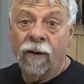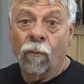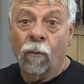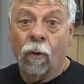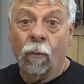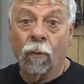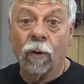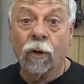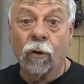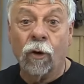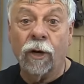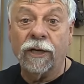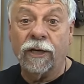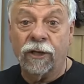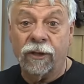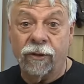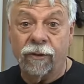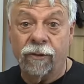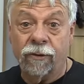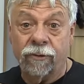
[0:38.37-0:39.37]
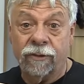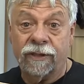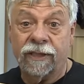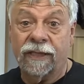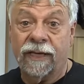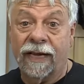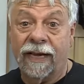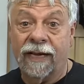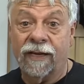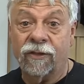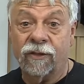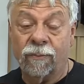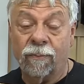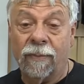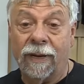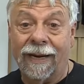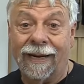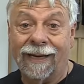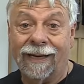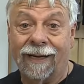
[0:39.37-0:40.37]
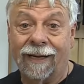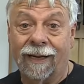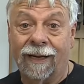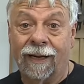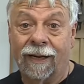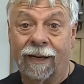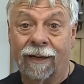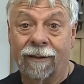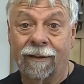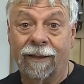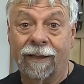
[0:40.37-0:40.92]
What we're going to do today is make uh,